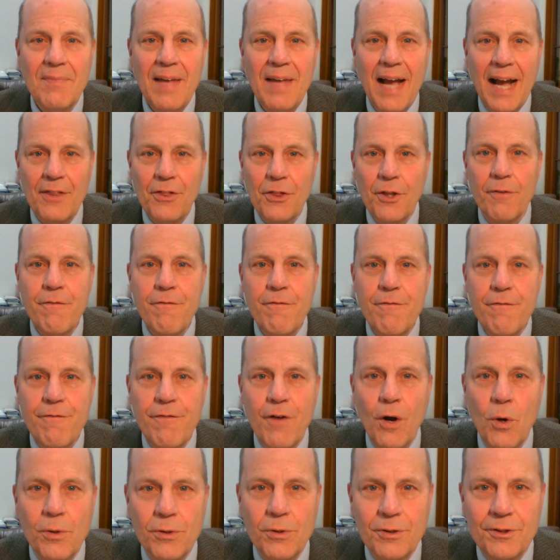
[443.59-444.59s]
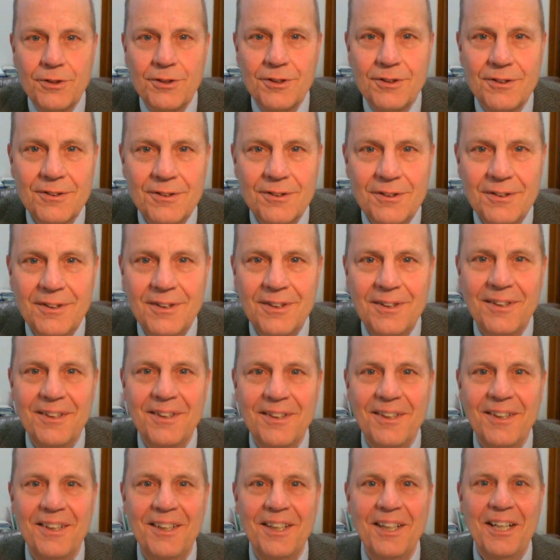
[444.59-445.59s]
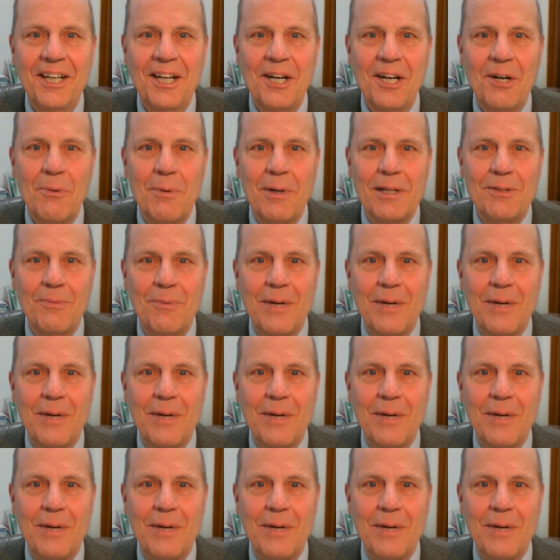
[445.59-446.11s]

at the phos, which,